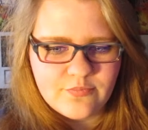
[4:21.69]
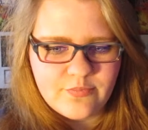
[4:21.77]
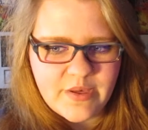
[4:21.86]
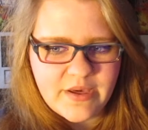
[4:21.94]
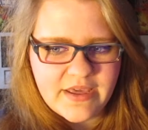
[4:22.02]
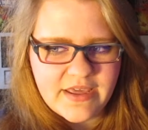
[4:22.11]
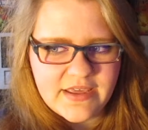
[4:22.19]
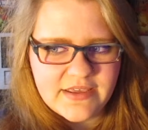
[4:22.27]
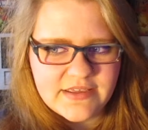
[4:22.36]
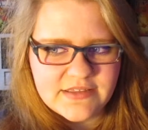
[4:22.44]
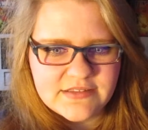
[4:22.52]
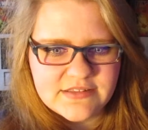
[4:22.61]

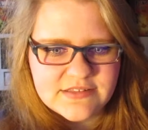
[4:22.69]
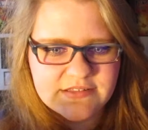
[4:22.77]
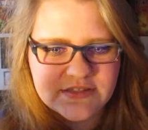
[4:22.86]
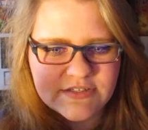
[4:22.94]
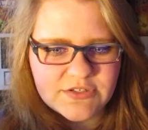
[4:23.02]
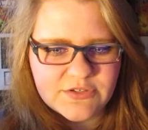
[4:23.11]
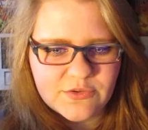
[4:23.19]
by this